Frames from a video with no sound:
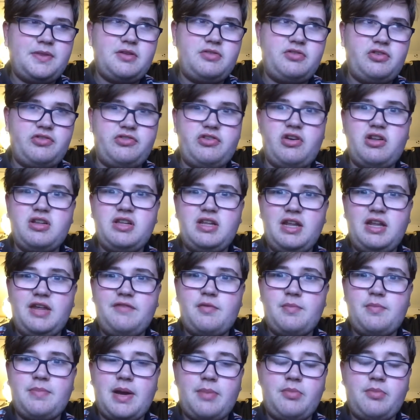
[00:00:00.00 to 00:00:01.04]
to Jolly
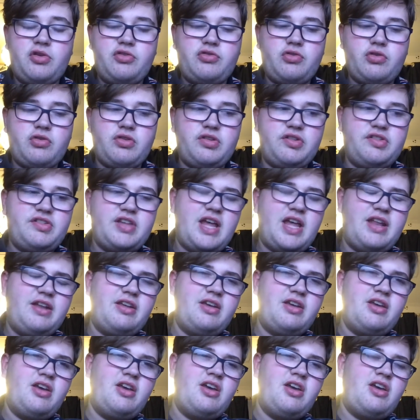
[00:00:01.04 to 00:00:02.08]
leaving by mutual consent
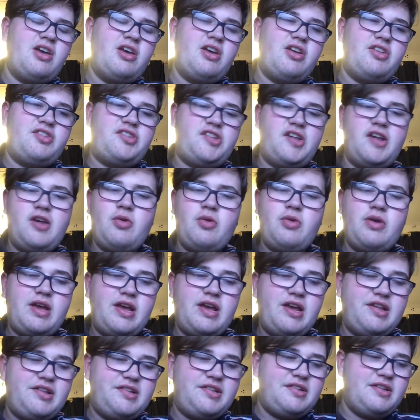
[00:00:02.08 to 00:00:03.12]
to
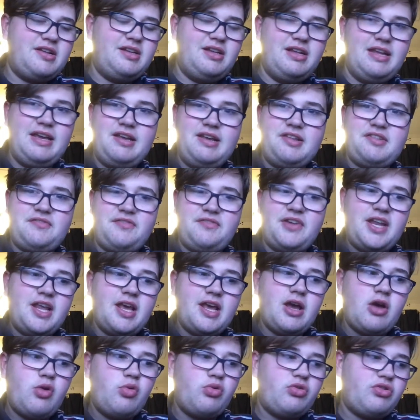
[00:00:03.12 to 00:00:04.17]
his leaked
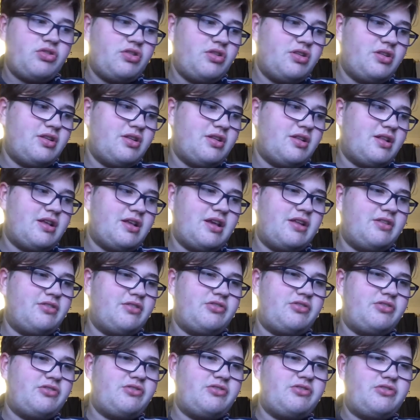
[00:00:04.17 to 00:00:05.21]
video
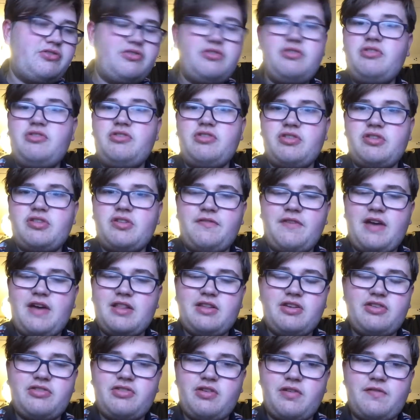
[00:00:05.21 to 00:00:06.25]
and just the fact
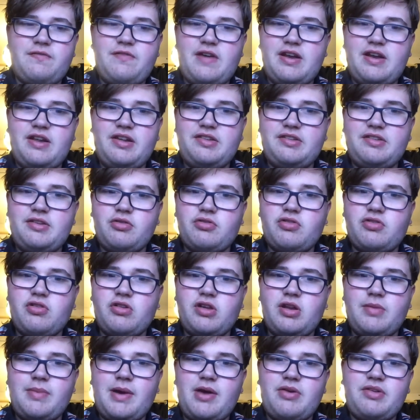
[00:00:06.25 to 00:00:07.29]
that John Fenty's still
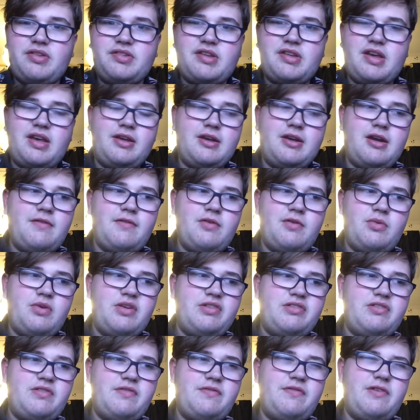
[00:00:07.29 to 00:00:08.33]
talking about his takeover,
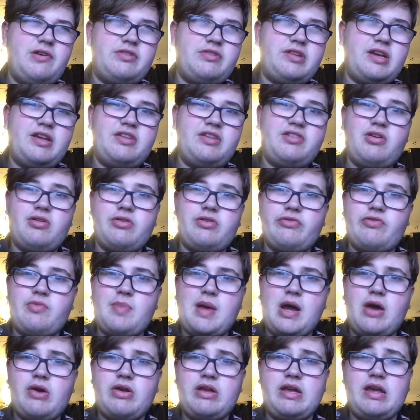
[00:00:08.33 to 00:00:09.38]
which feels like it's gone on for
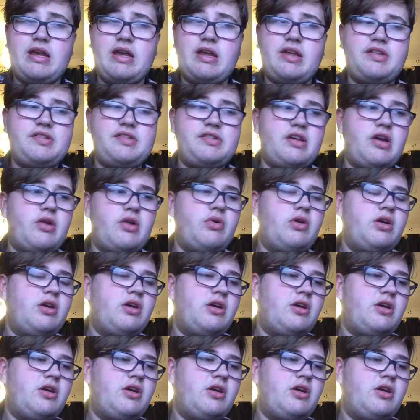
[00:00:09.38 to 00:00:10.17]
about a year. So